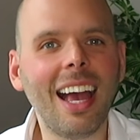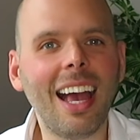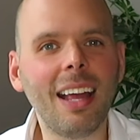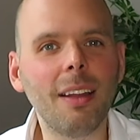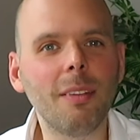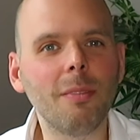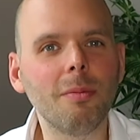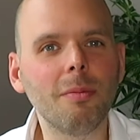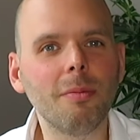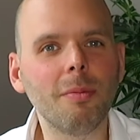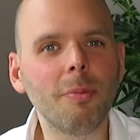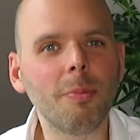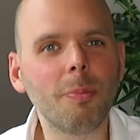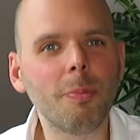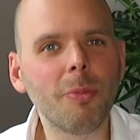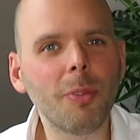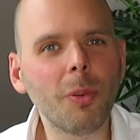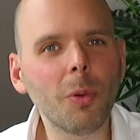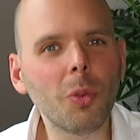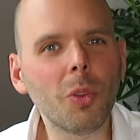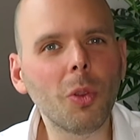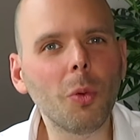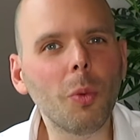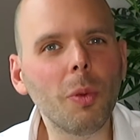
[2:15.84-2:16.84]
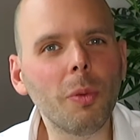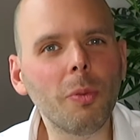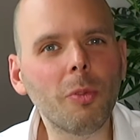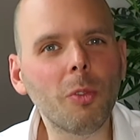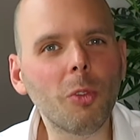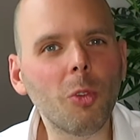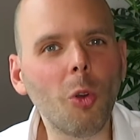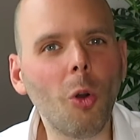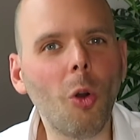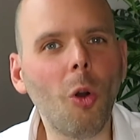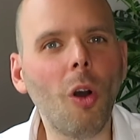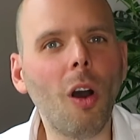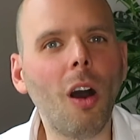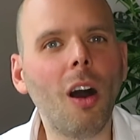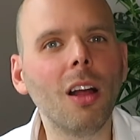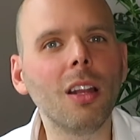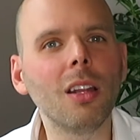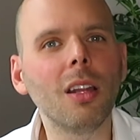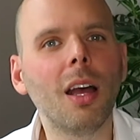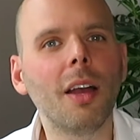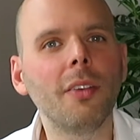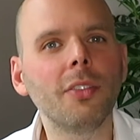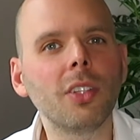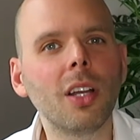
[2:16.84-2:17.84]
and feel that we've got our
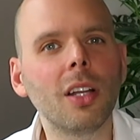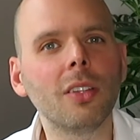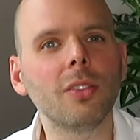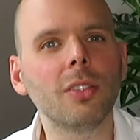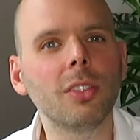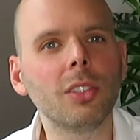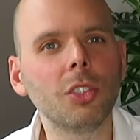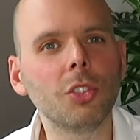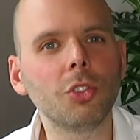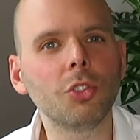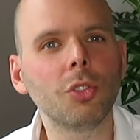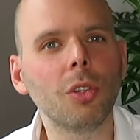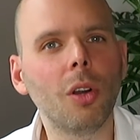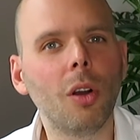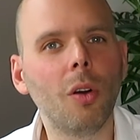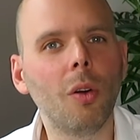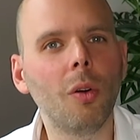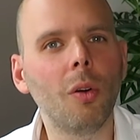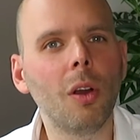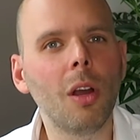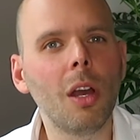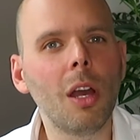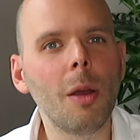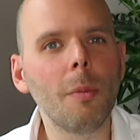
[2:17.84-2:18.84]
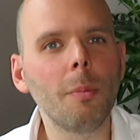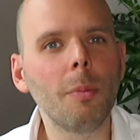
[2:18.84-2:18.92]
lives under control.